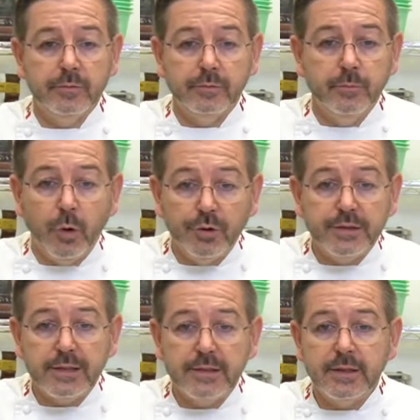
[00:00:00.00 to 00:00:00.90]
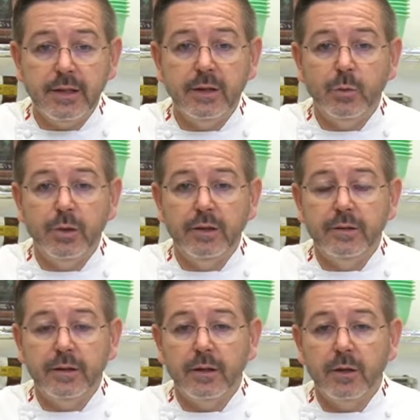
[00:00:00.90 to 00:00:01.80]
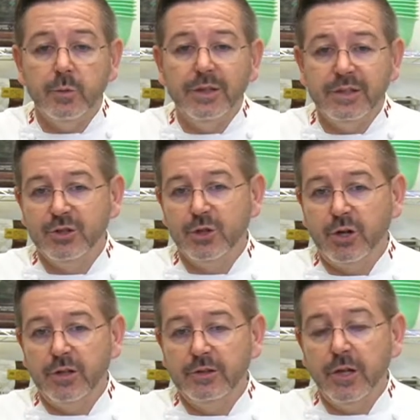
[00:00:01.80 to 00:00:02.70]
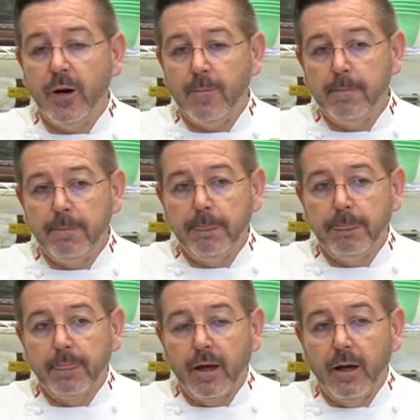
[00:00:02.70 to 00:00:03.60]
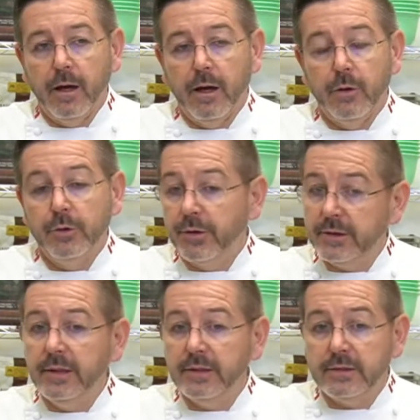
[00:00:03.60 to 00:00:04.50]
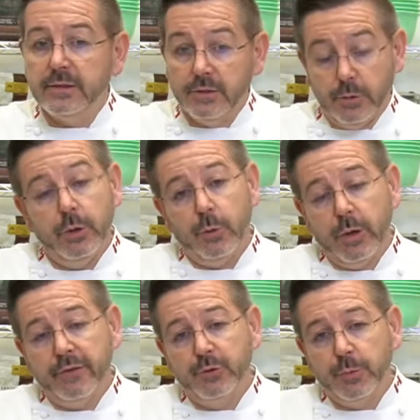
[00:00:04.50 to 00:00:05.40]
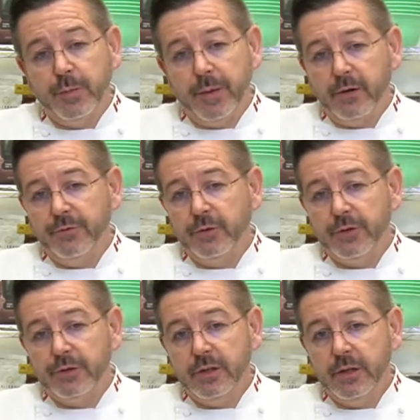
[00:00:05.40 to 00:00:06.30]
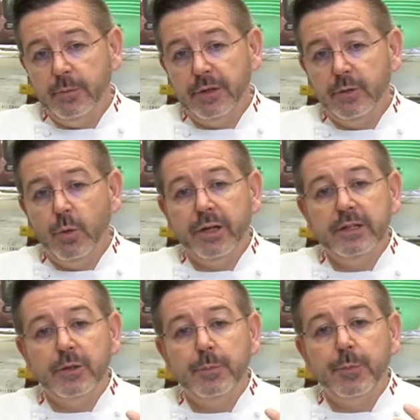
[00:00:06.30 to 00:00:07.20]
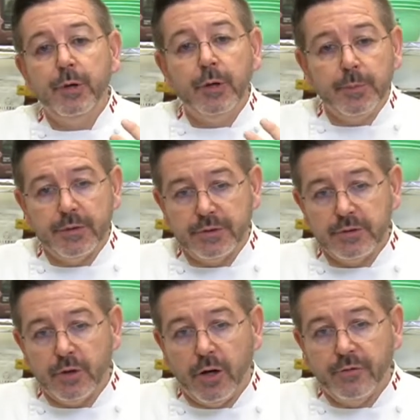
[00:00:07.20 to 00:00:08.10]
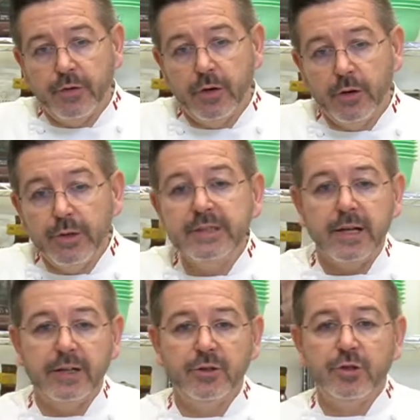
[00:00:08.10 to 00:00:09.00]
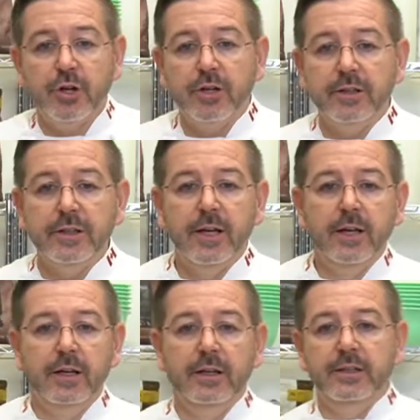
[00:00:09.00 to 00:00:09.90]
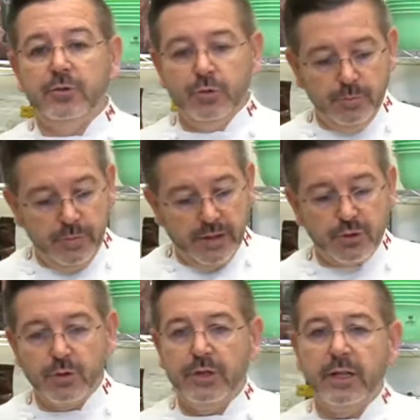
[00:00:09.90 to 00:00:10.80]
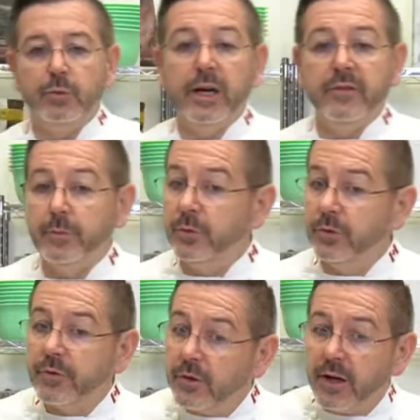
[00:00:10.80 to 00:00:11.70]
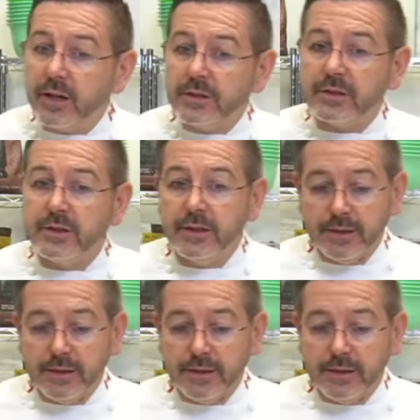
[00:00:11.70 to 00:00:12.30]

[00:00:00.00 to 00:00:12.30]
molds, let's say, with this chocolate. Now, there are things we have to prepare, of course. But what is the purpose of crystallized chocolate is to make sure that we have a beautiful glass.